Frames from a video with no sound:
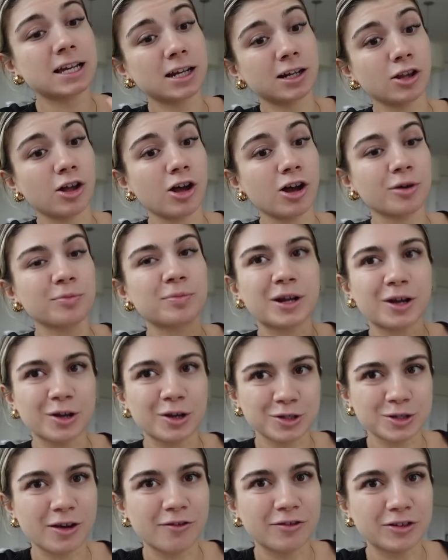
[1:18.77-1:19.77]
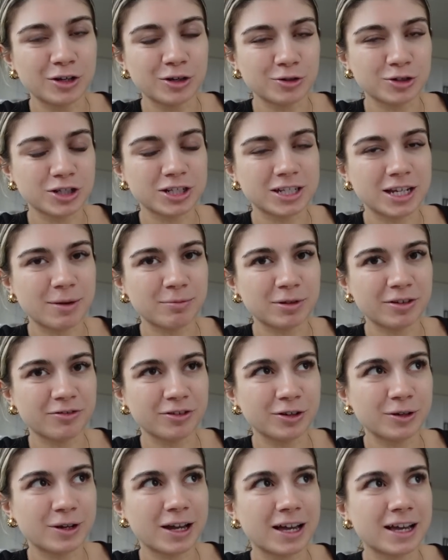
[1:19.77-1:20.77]
Kind of long, but I also have a Notion template
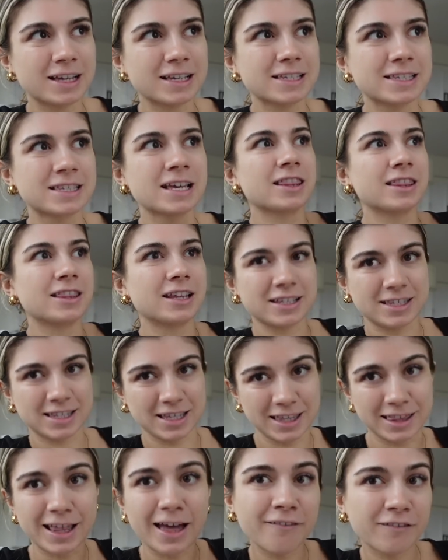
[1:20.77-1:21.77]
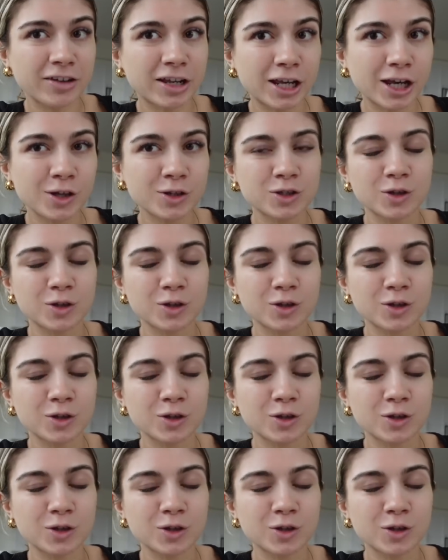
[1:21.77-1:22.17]
for you guys that is in that video.